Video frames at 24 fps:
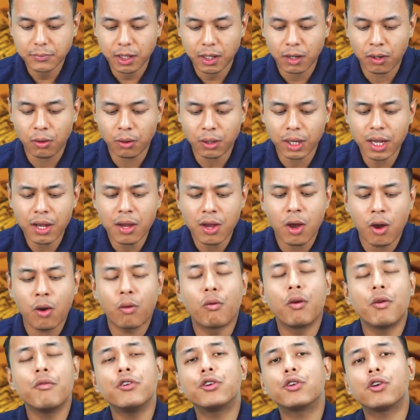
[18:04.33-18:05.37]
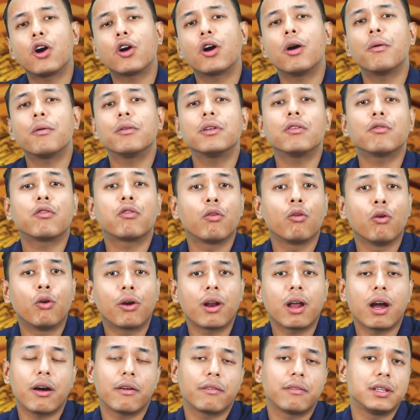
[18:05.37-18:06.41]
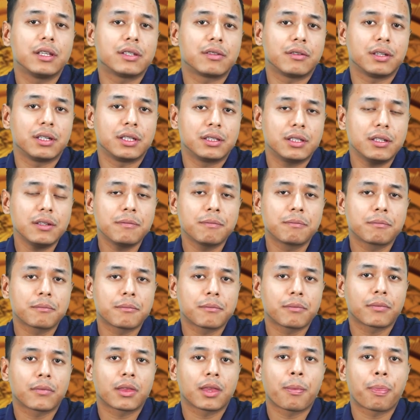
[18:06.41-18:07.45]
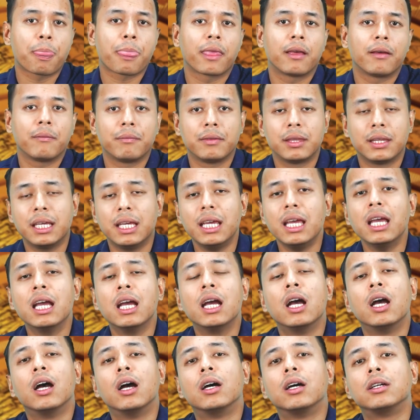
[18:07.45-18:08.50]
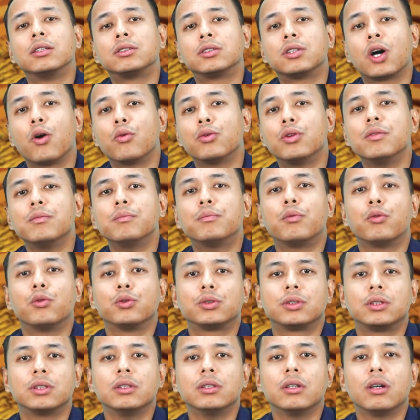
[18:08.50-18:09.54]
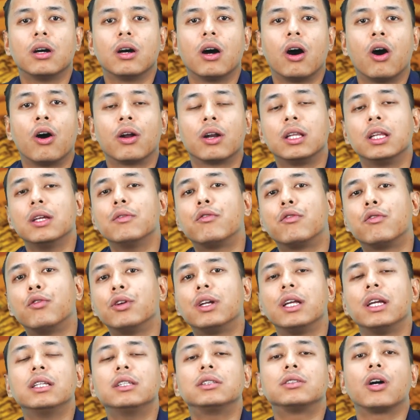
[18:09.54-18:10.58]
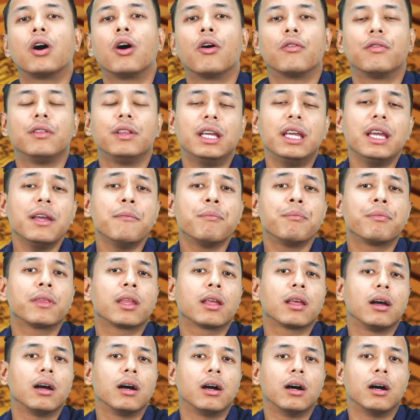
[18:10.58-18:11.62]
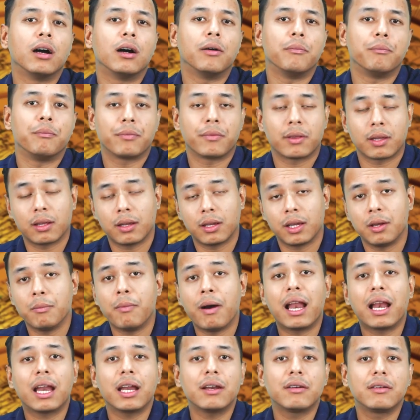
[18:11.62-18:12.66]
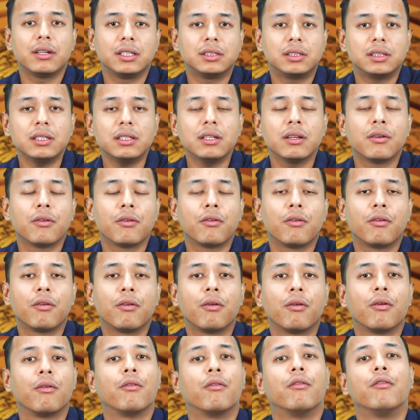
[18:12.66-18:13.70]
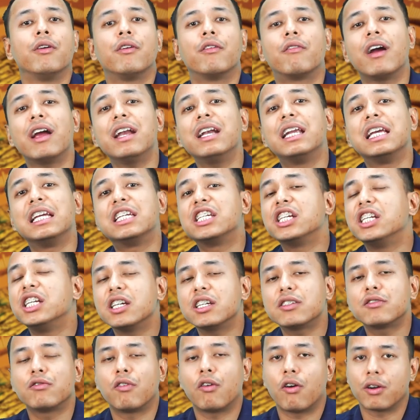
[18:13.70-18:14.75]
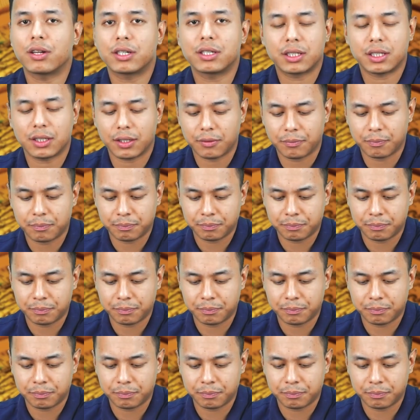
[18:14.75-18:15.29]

Okay, when we talk about the flora of this region, the southern portion or the foothills of the Himalayan region, we find deciduous forest here.